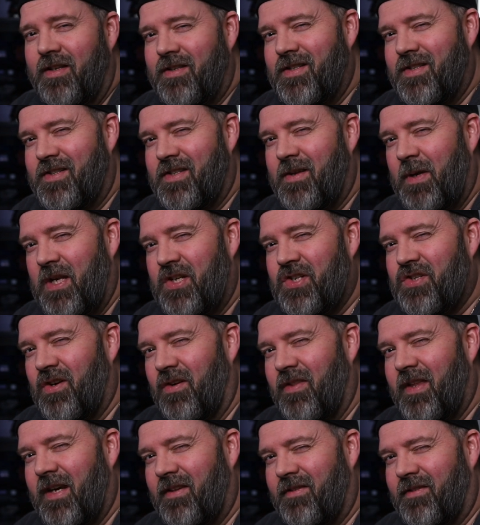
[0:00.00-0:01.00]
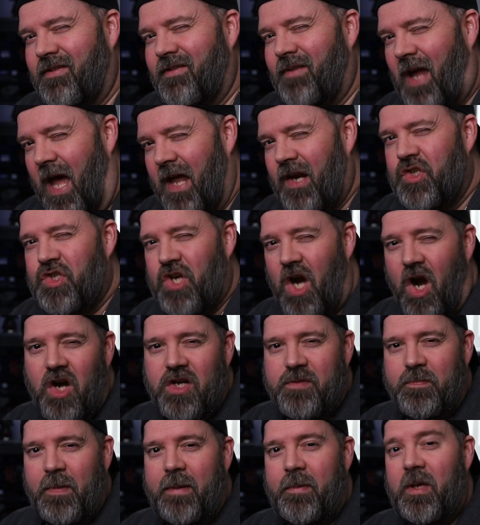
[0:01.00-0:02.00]
it just to make sure that it's on a
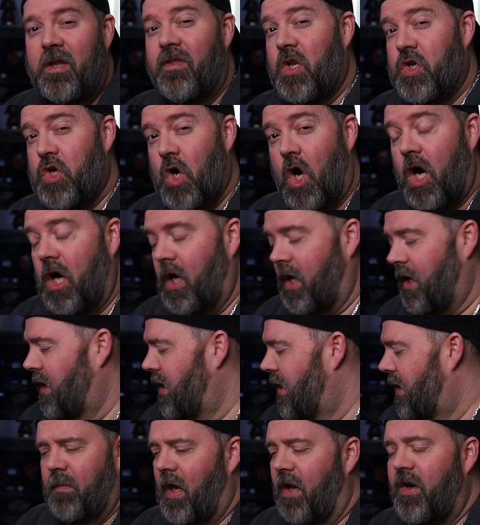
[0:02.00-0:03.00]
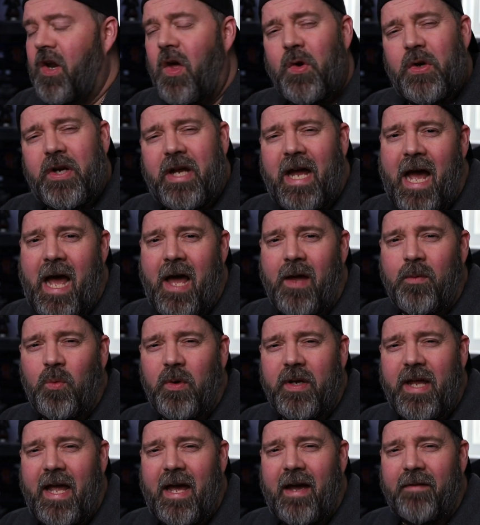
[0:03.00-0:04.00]
charge maybe in the dark. Another con
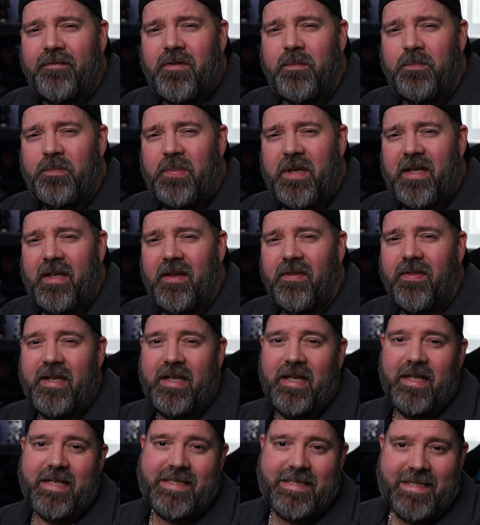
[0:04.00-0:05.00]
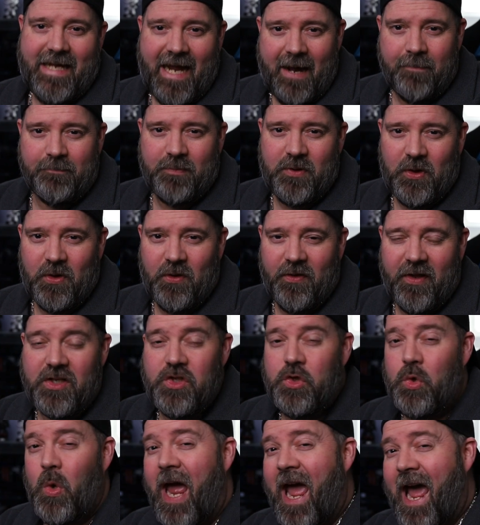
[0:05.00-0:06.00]
would have to be the adapter
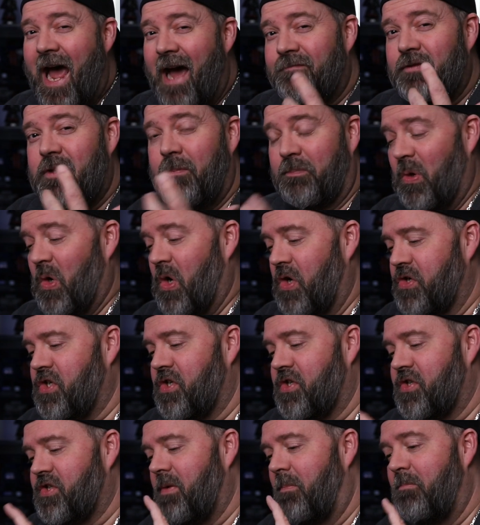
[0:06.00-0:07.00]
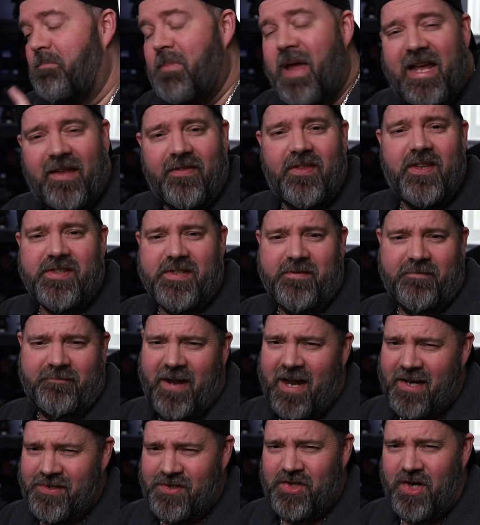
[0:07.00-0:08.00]
that you have to purchase to make this a
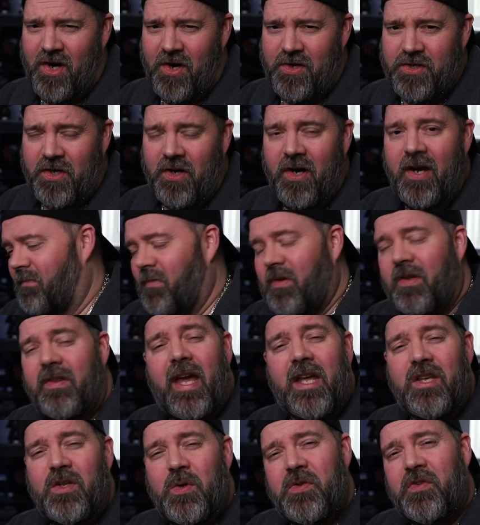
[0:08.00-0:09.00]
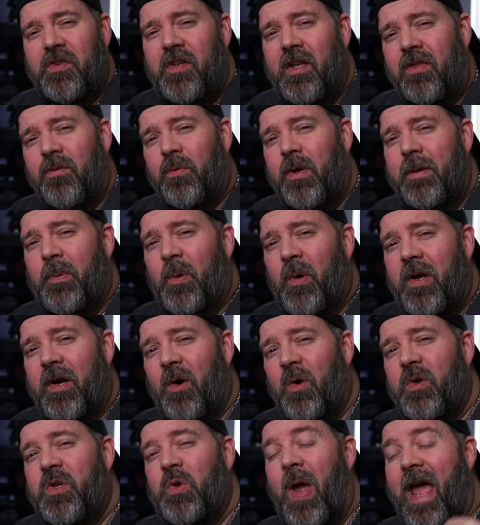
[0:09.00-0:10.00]
fast charger. That QC
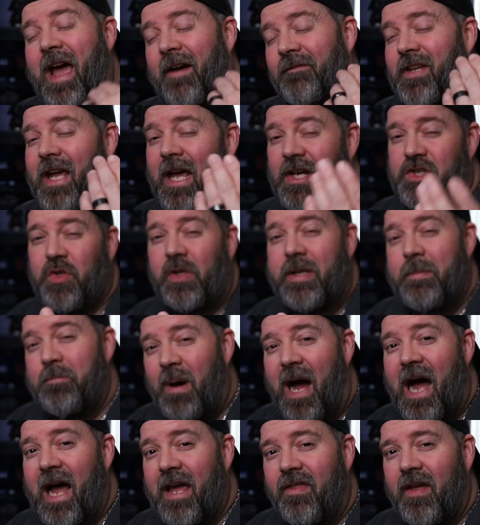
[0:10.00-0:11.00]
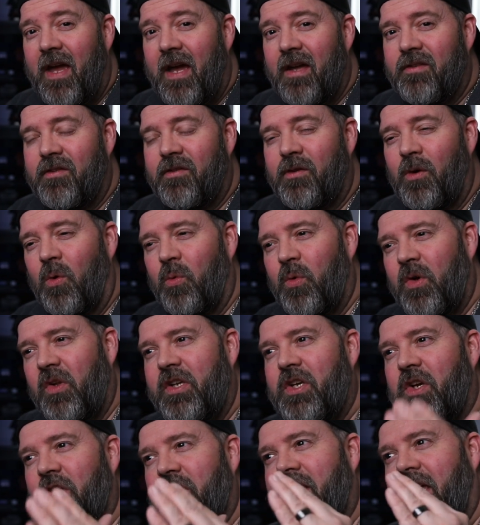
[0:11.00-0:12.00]
3.0, you have to actually buy that, so
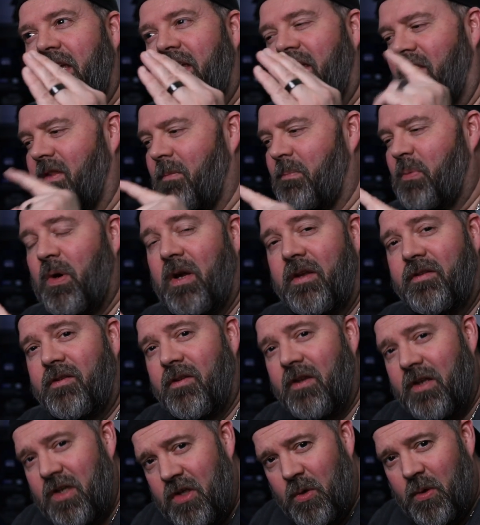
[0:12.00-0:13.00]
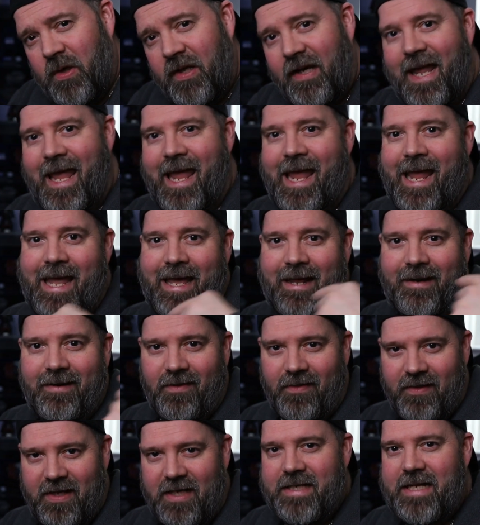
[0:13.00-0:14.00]
really you're taking the price of the unit and
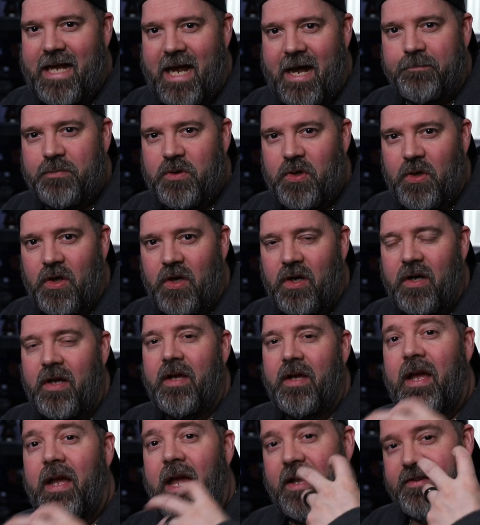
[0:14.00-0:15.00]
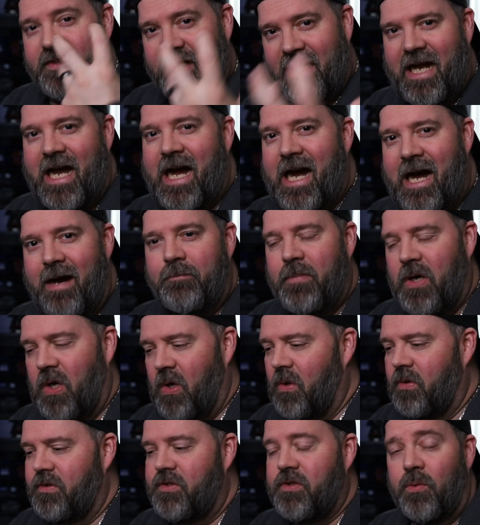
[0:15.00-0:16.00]
the adapter as a
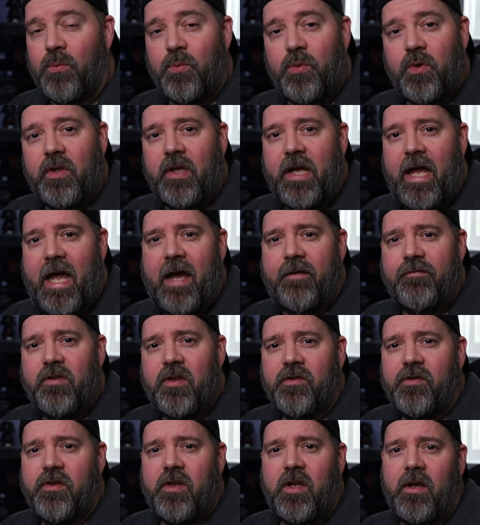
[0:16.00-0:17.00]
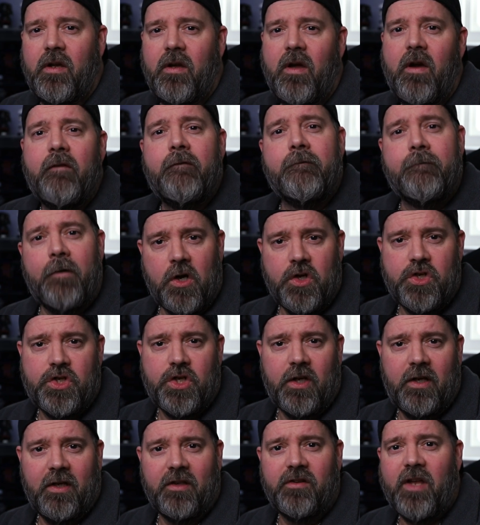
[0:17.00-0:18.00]
combo to really have this thing
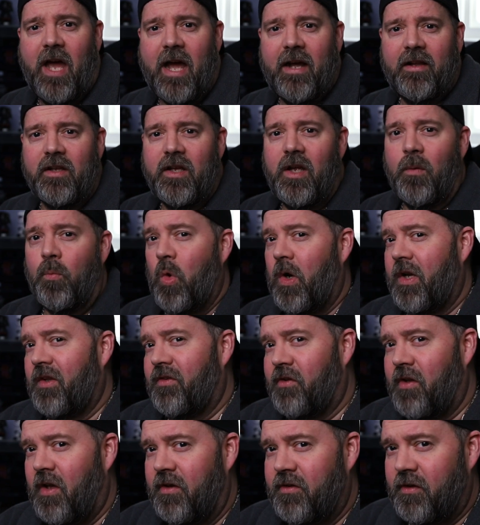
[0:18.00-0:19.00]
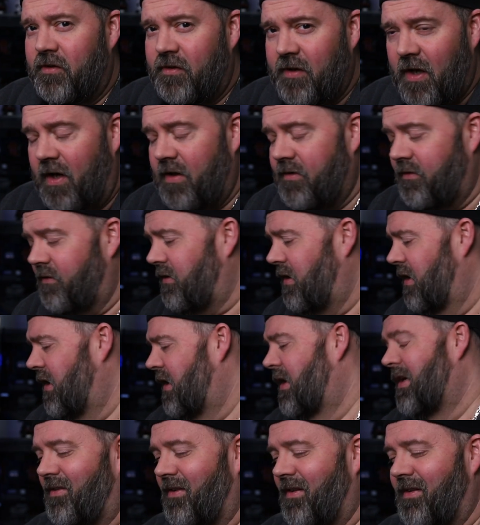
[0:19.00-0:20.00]
function exactly in what it says it does.
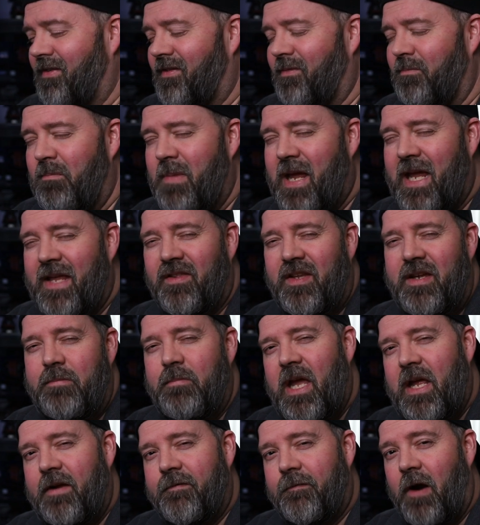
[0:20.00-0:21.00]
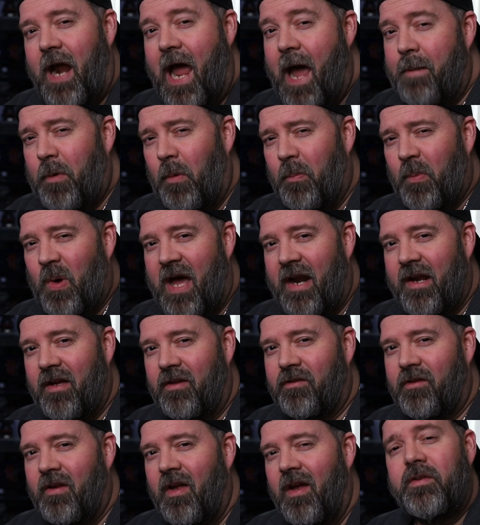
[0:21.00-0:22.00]
It's mainly made for Apple
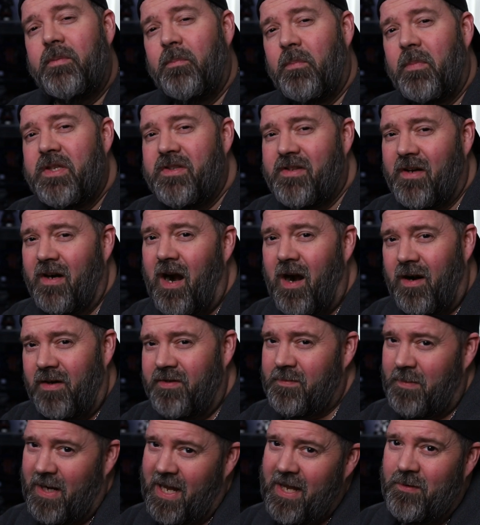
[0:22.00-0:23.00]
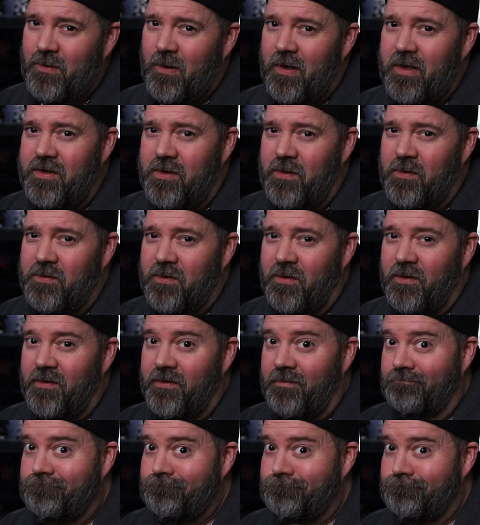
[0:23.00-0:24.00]
products, but there are some Android Android users